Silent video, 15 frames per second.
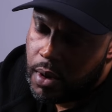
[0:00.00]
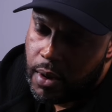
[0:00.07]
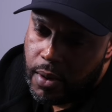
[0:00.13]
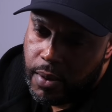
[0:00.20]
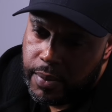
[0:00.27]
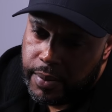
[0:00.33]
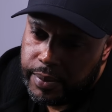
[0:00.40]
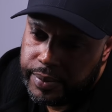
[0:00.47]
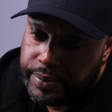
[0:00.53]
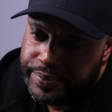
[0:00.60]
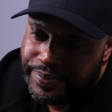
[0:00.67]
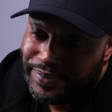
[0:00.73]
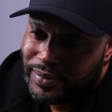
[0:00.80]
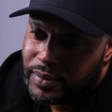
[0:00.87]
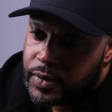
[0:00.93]
um,
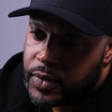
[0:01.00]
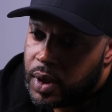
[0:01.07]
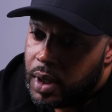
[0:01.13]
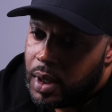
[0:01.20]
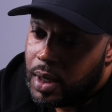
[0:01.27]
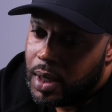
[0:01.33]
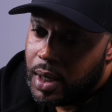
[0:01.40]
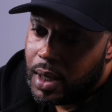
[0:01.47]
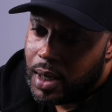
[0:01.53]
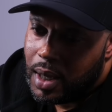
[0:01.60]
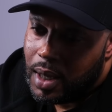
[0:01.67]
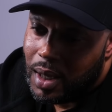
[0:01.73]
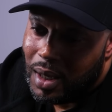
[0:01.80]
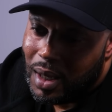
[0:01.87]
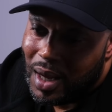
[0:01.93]

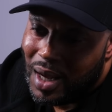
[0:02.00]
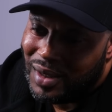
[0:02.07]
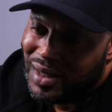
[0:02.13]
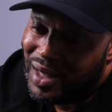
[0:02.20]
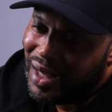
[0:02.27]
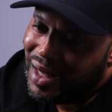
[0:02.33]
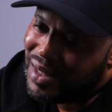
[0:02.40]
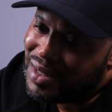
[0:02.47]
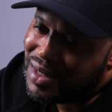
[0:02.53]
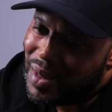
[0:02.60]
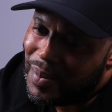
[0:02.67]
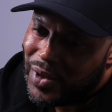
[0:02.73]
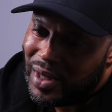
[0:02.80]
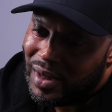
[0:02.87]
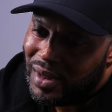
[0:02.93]
I think it's
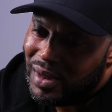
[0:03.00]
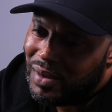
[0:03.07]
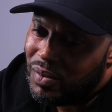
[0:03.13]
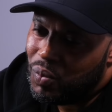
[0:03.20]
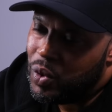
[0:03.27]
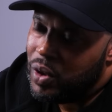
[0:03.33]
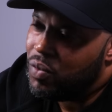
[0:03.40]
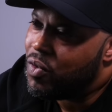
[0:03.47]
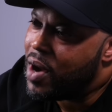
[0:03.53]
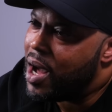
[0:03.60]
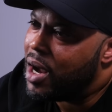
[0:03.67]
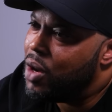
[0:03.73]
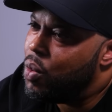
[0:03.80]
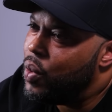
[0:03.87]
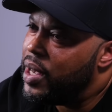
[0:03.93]
something with
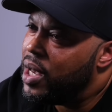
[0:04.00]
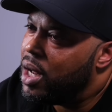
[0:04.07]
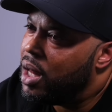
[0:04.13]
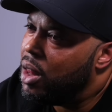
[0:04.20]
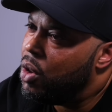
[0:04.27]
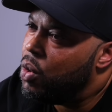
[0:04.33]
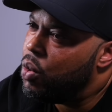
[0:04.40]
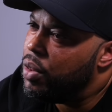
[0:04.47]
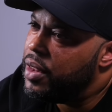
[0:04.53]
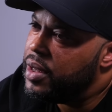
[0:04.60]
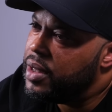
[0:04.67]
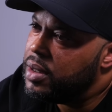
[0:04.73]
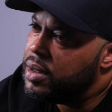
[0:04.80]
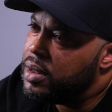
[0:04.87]
Rocawear clothing,